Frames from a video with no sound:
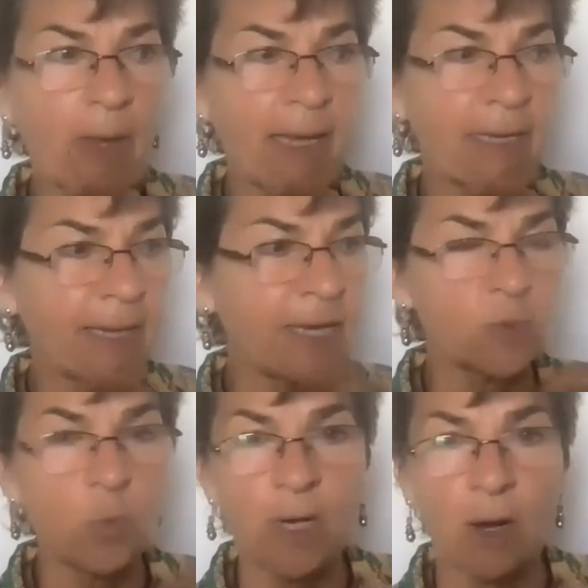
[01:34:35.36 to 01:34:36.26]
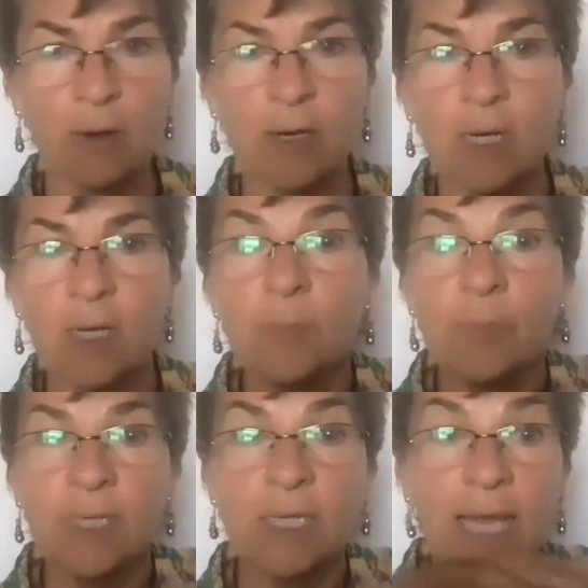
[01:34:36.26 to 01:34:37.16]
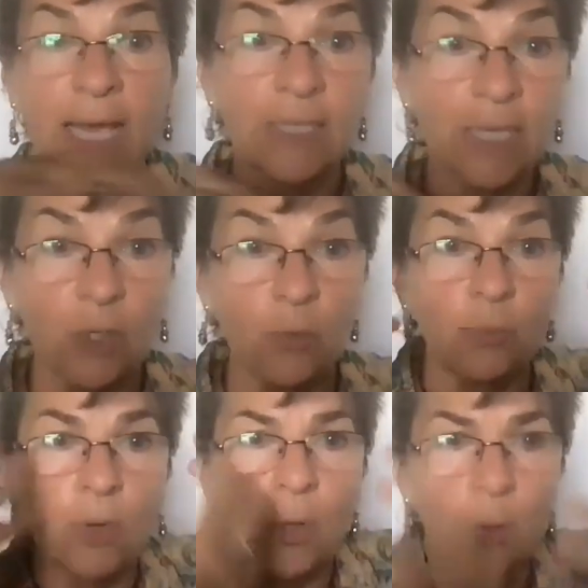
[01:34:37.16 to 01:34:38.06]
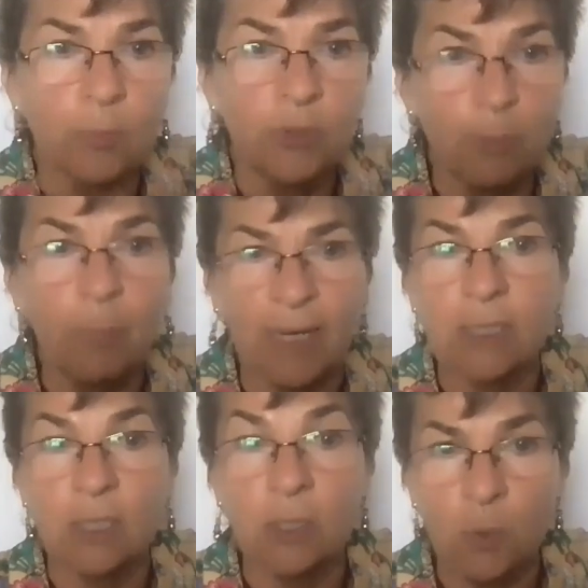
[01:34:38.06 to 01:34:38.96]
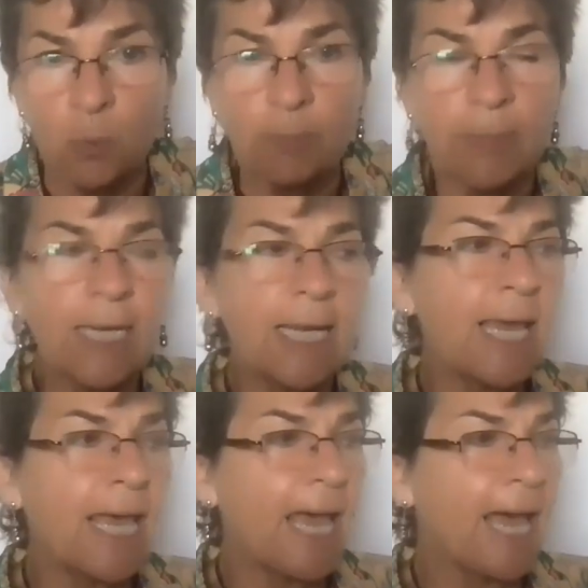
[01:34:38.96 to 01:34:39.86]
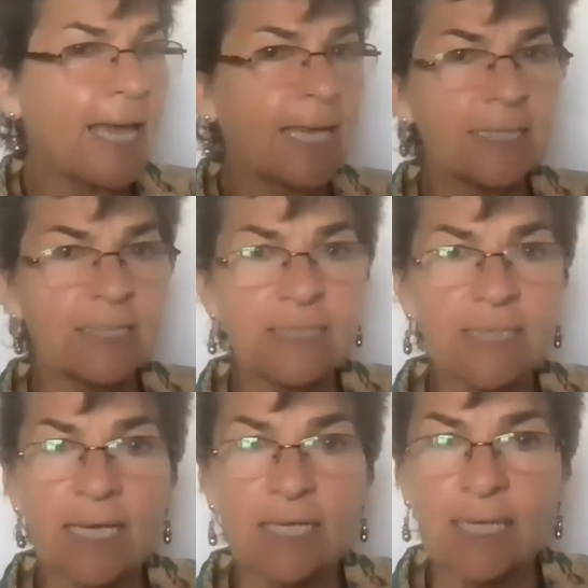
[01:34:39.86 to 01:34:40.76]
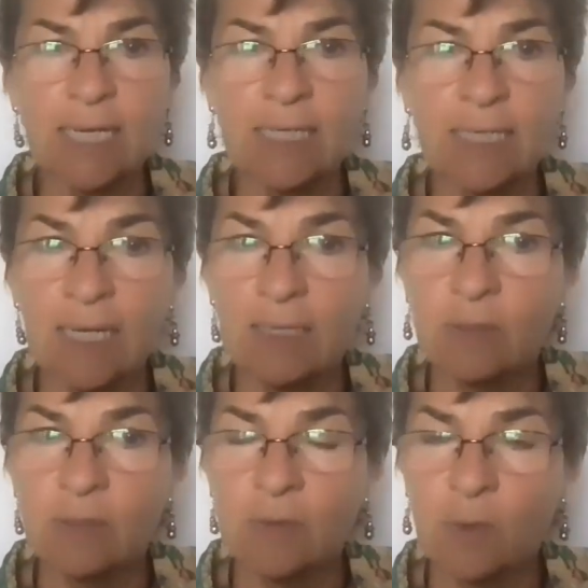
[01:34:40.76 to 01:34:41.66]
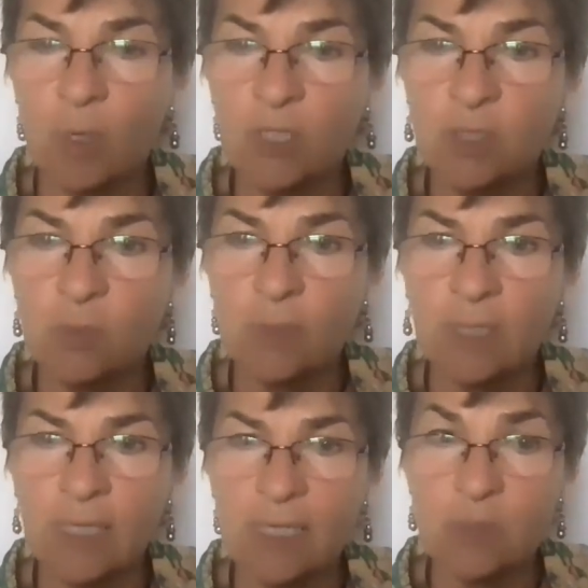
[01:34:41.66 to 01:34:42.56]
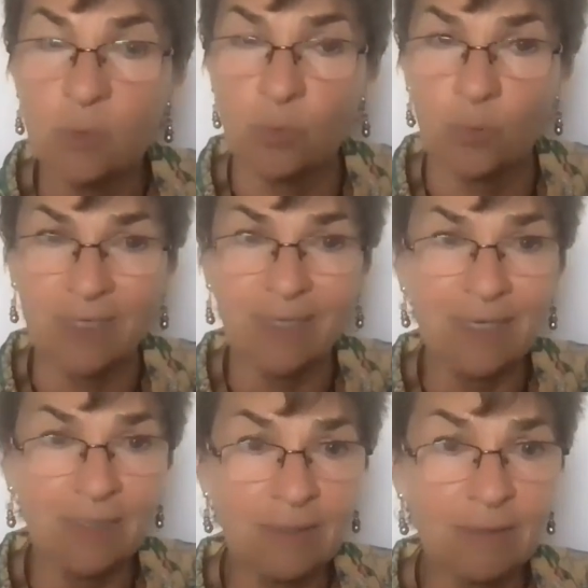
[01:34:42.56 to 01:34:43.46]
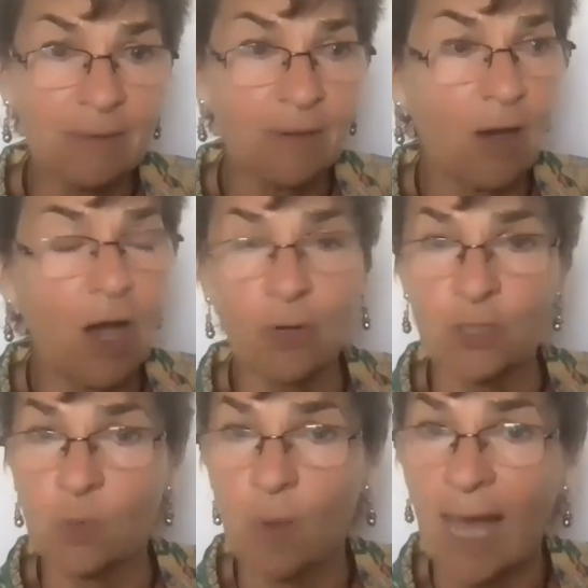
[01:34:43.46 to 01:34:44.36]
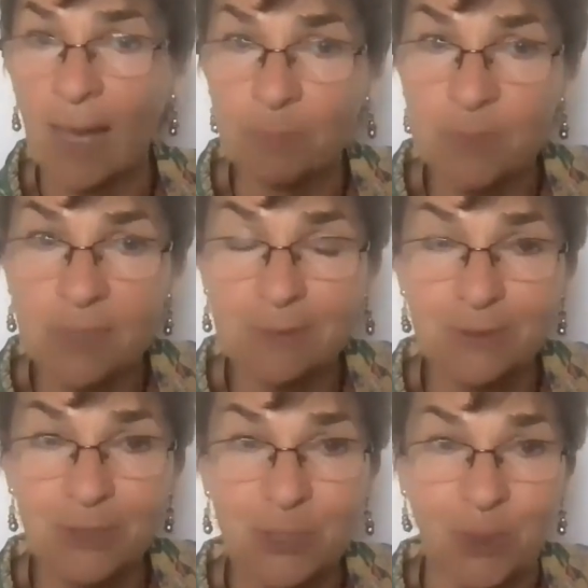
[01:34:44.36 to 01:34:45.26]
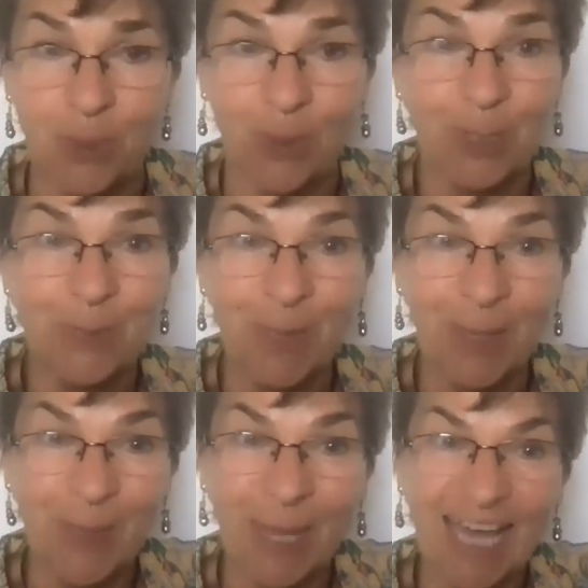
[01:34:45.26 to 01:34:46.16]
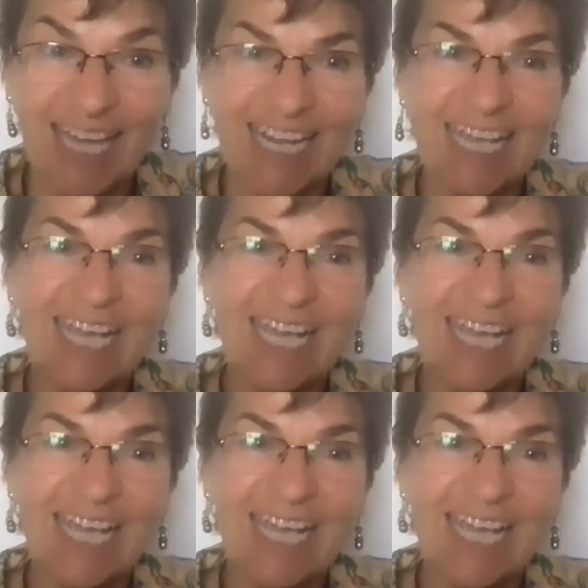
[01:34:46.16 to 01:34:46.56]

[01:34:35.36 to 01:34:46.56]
as we are accompanied and enrobed by gloom. And the question really is, really? Are you absolutely sure about that?